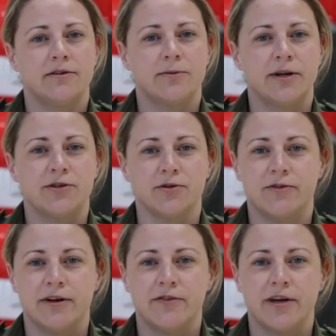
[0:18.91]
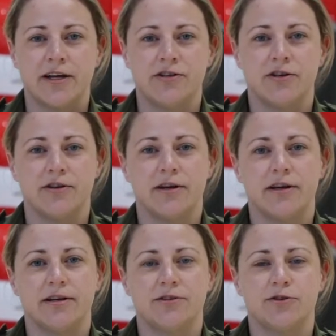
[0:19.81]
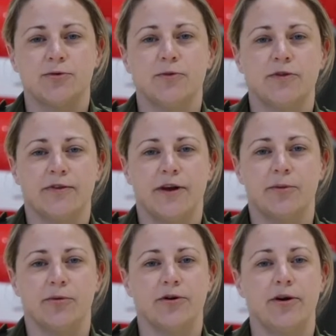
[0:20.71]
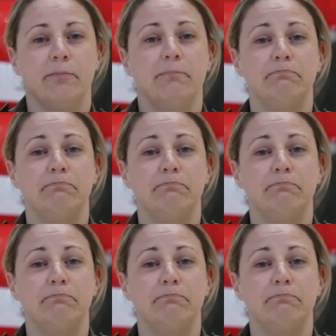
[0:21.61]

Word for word: to make sure the rectification is suitable for the flying programme.